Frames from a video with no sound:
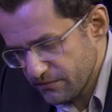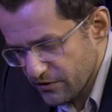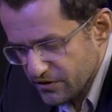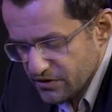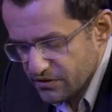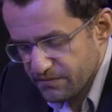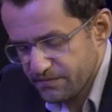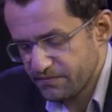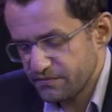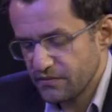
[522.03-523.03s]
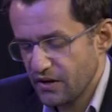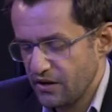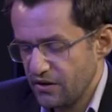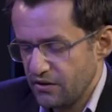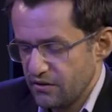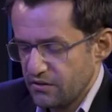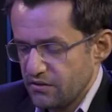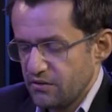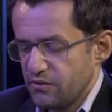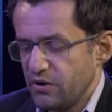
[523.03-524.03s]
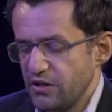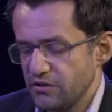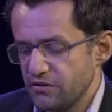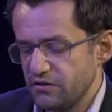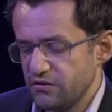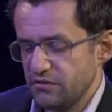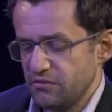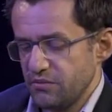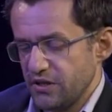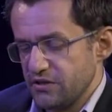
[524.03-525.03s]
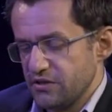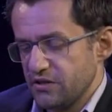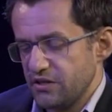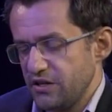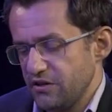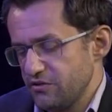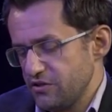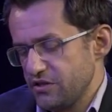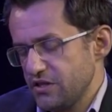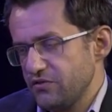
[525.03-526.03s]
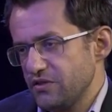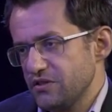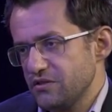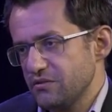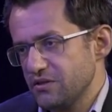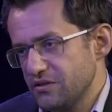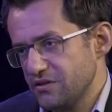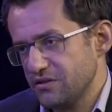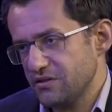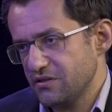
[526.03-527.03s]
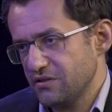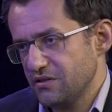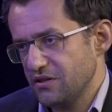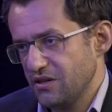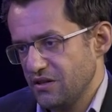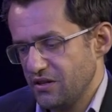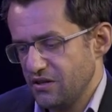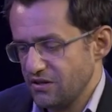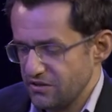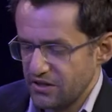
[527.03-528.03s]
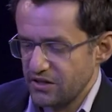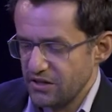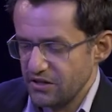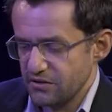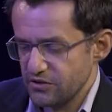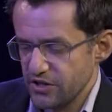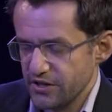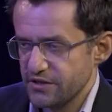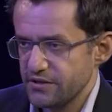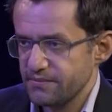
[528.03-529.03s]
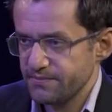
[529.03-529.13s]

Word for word: first. Why not? Because king on g7 is always getting up the checks.